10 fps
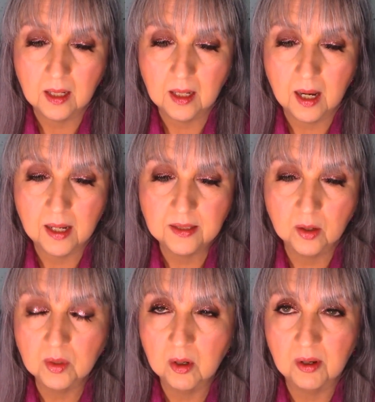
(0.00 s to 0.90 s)
I
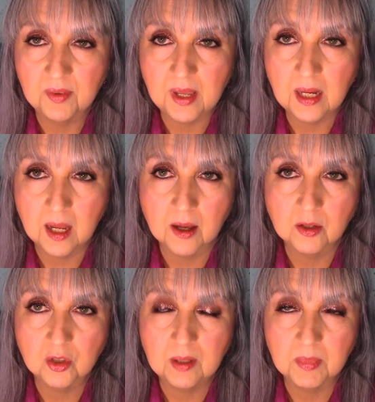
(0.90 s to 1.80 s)
don't know of any other
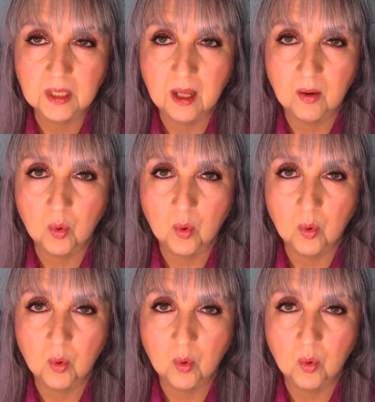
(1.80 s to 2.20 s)
treatment that